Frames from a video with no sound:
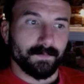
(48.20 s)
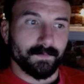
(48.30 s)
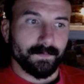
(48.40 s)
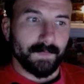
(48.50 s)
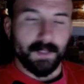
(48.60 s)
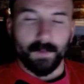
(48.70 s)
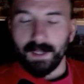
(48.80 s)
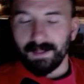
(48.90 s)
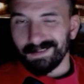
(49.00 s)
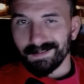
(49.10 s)
either way, I
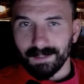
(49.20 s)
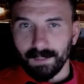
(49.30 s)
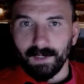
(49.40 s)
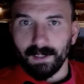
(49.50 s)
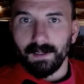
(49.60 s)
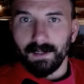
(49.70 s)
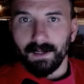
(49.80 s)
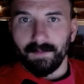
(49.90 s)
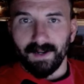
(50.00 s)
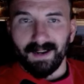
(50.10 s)
think this is going to be
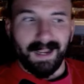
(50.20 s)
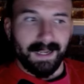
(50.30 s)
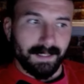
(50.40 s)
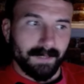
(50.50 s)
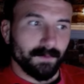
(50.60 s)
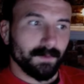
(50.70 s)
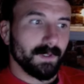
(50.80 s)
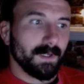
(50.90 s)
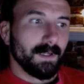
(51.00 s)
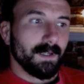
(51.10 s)
a very high level,
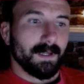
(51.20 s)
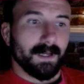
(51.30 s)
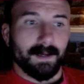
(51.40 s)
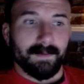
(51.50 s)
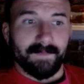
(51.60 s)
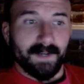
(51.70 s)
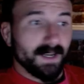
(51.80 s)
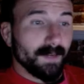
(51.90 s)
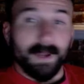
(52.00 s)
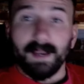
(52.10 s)
very
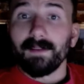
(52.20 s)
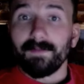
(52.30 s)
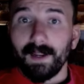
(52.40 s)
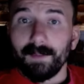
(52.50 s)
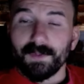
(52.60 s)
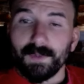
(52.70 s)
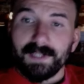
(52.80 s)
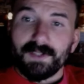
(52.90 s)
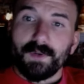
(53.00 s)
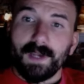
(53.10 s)
competitive fight between
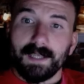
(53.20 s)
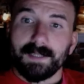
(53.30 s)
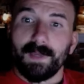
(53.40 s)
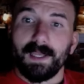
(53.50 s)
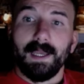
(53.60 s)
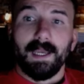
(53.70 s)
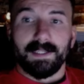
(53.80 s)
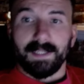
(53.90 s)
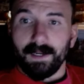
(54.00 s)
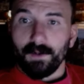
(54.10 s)
these two guys. But
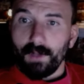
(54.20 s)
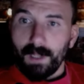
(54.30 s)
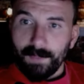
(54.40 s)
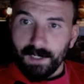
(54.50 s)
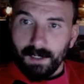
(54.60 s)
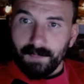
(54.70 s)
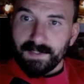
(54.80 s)
Tagir Ulanbekov, he's